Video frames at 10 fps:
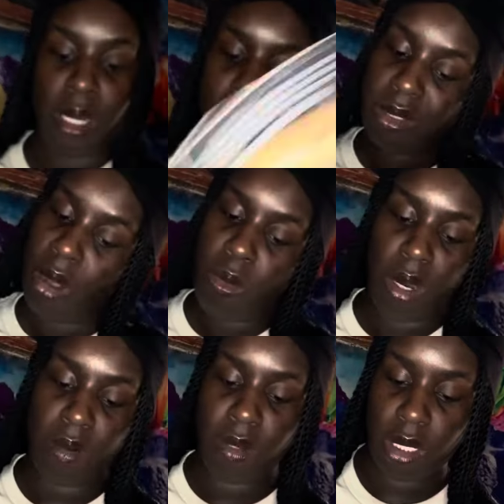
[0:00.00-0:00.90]
But don't
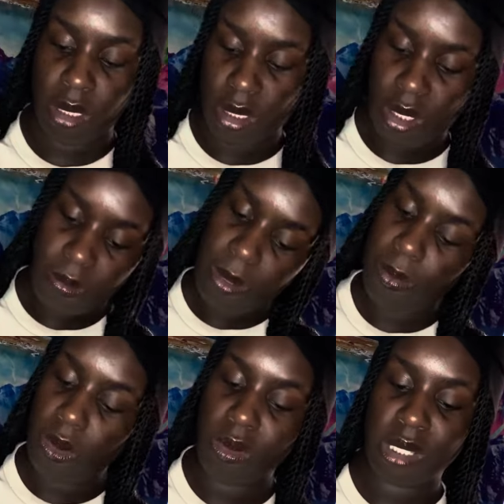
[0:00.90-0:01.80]
worry. People
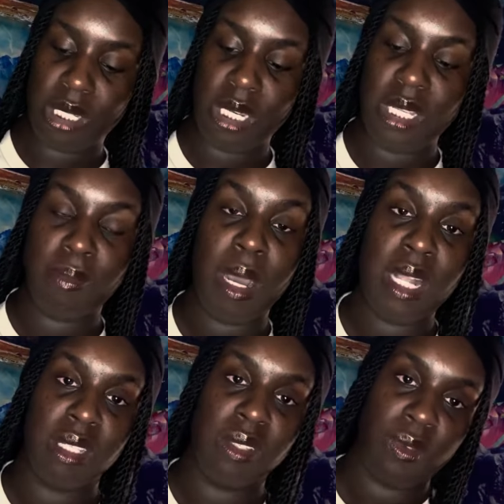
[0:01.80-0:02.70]
gonna see these
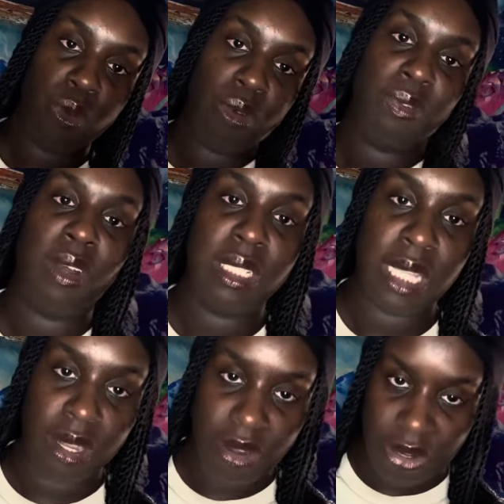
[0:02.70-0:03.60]
monsters for who the fuck
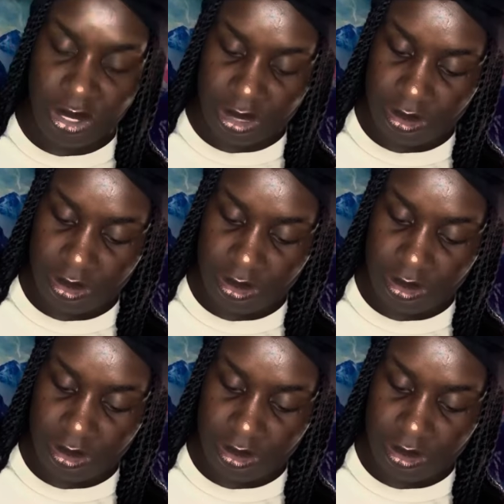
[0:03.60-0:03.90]
they are.